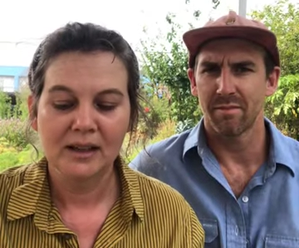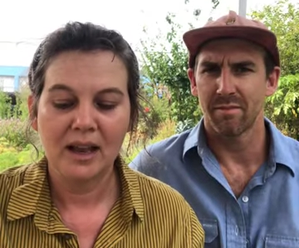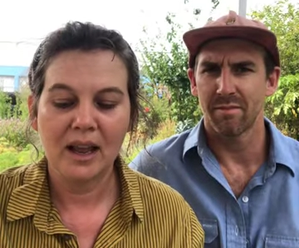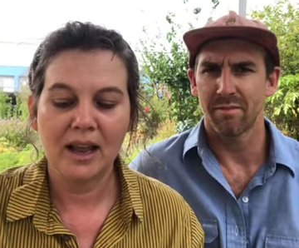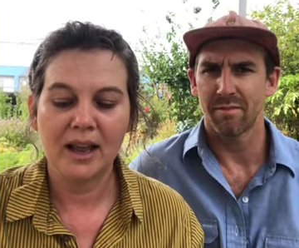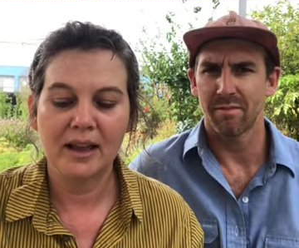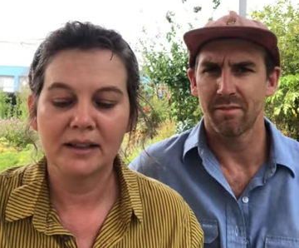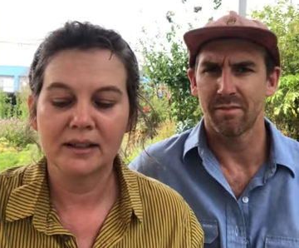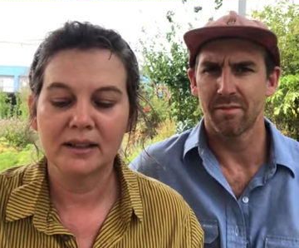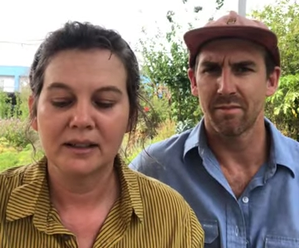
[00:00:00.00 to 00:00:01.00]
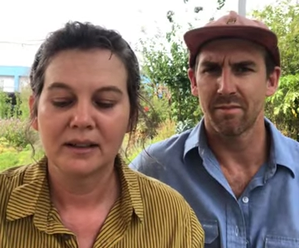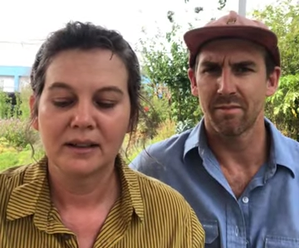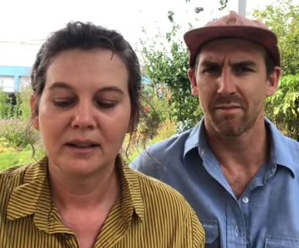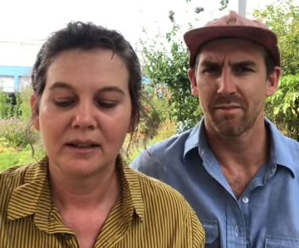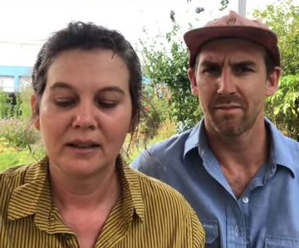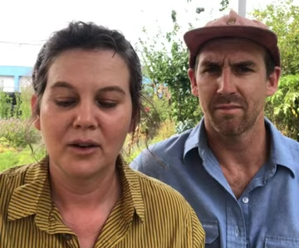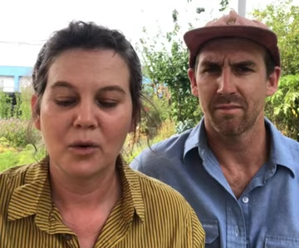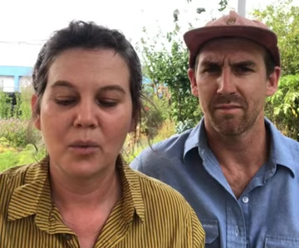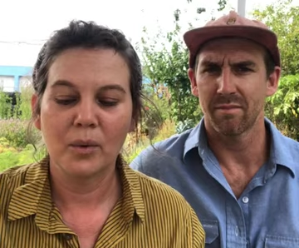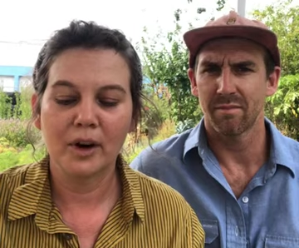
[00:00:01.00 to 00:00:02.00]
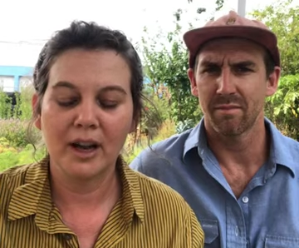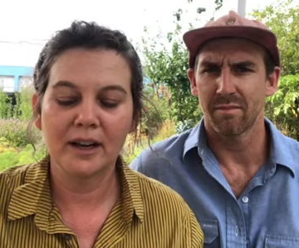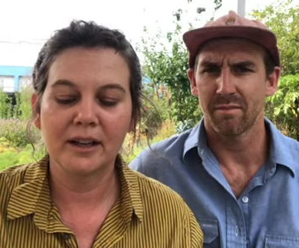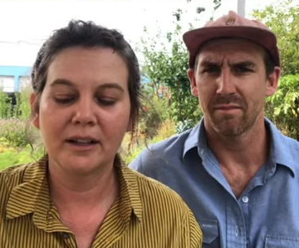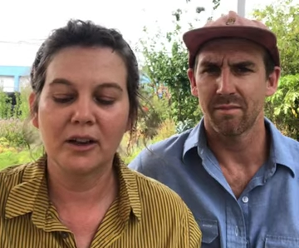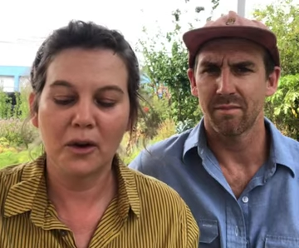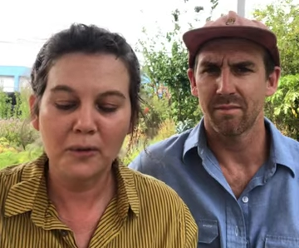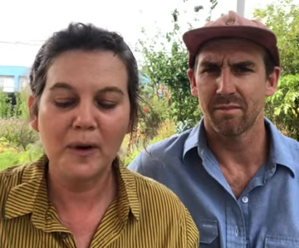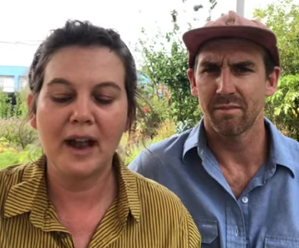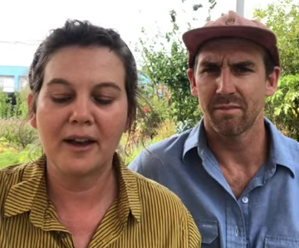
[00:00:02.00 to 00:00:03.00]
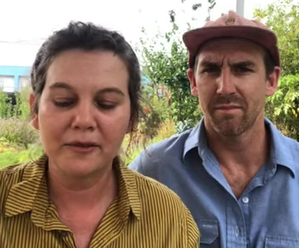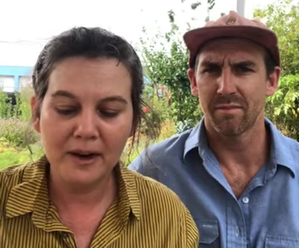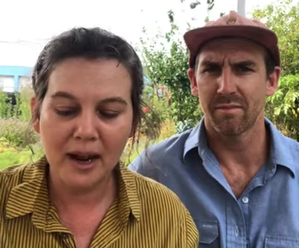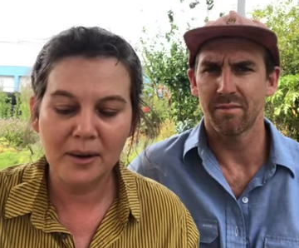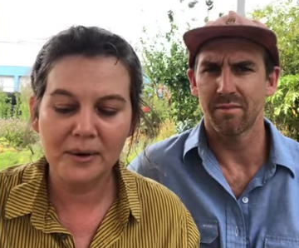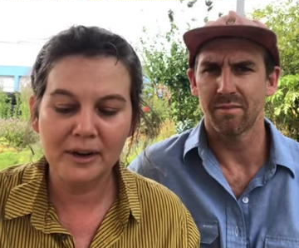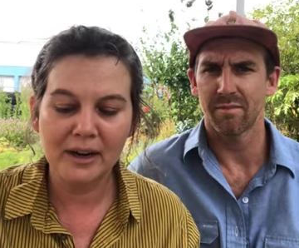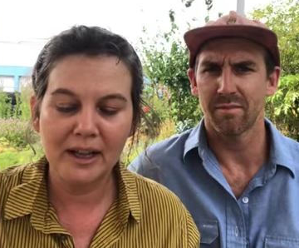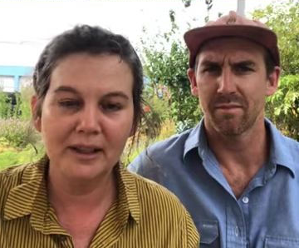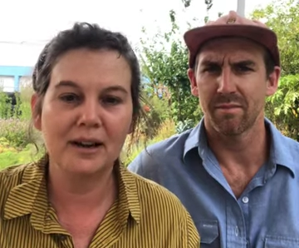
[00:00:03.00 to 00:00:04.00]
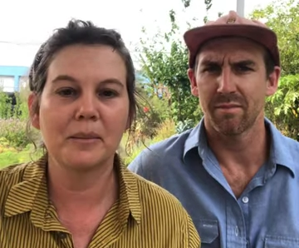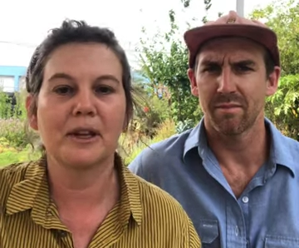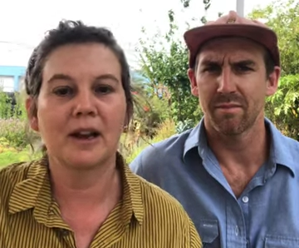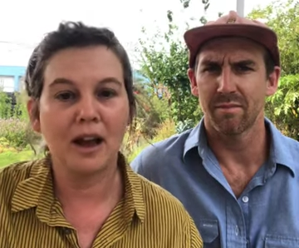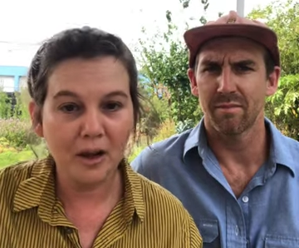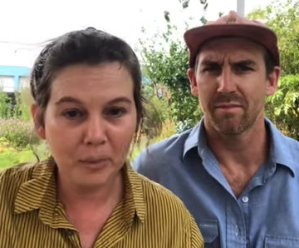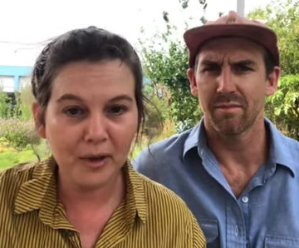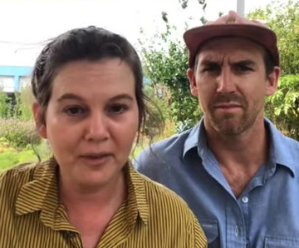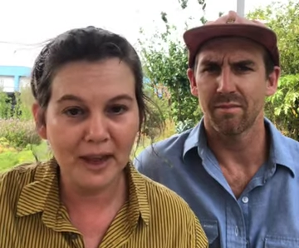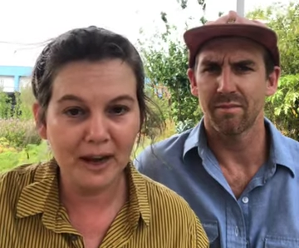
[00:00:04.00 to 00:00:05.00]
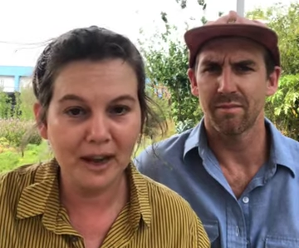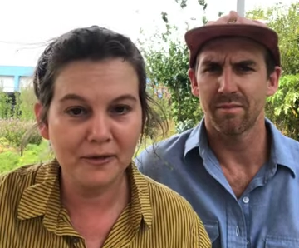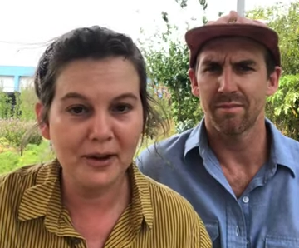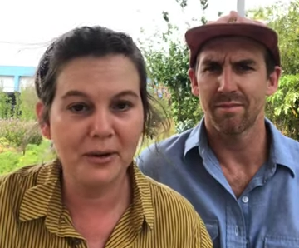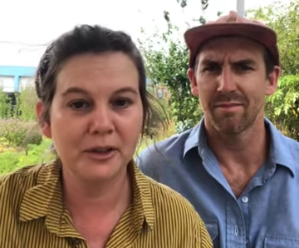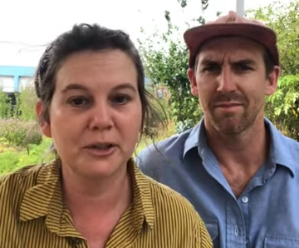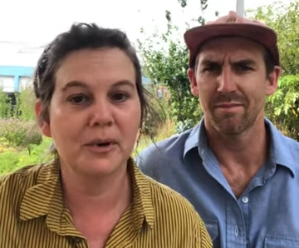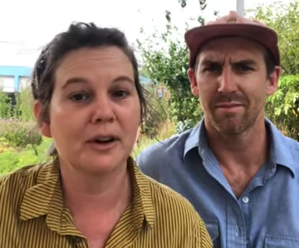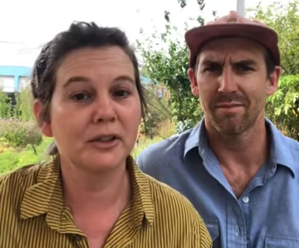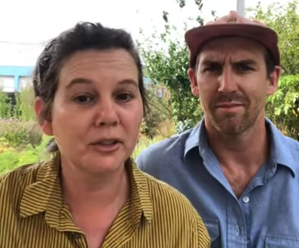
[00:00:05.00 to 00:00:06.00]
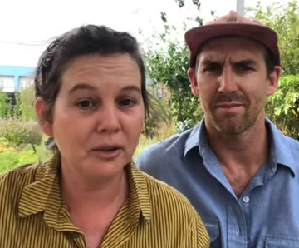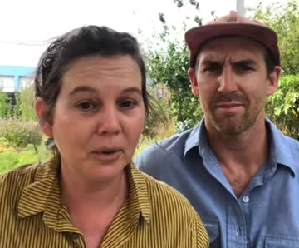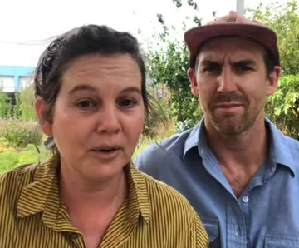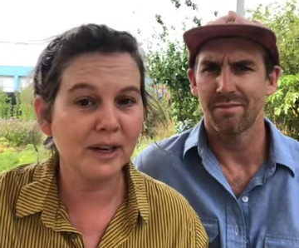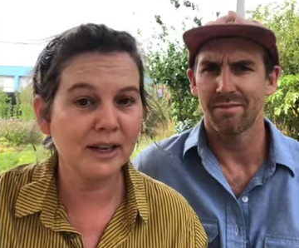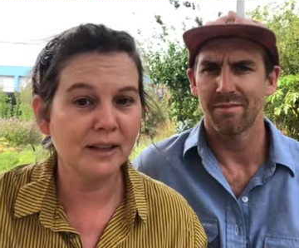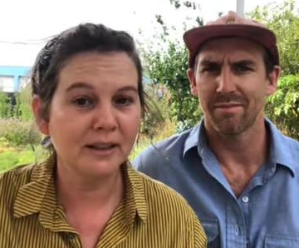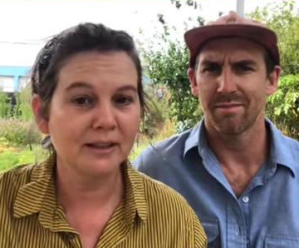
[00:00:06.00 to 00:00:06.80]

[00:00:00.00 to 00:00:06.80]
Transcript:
Speaker 1: and we're gonna go for half an hour and then I'm gonna upload that half hour to our story